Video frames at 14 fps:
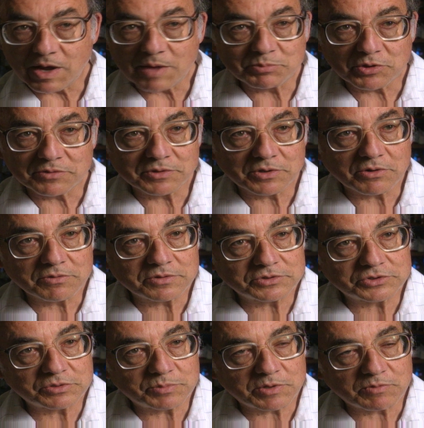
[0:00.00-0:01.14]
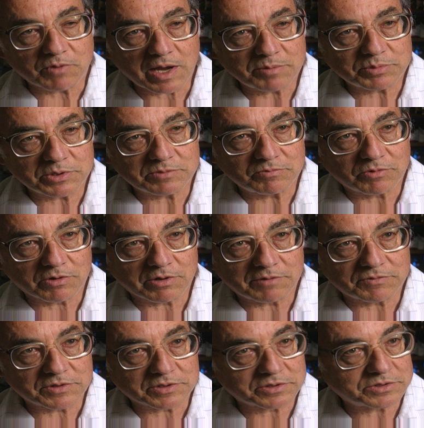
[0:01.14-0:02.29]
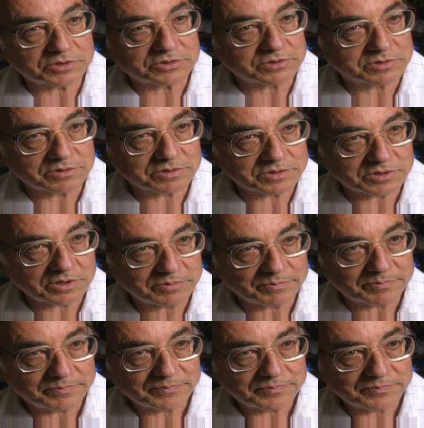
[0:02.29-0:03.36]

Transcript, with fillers: rapid on the Earth, it should be rapid wherever the conditions are the same.